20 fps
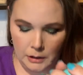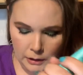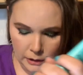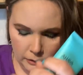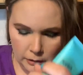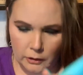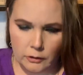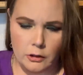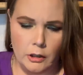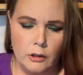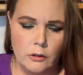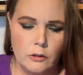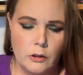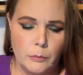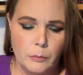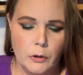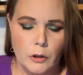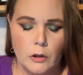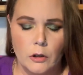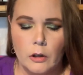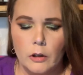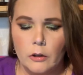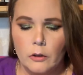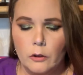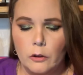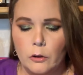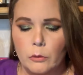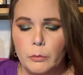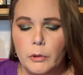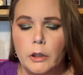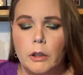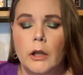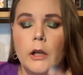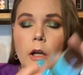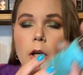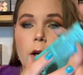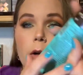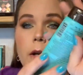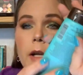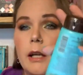They changed up the card a little bit.
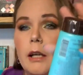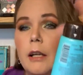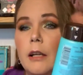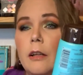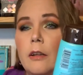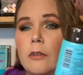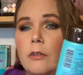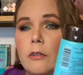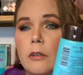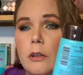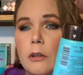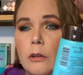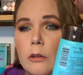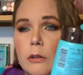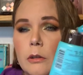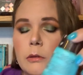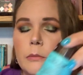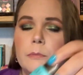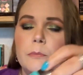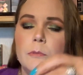Okay, it is sealed,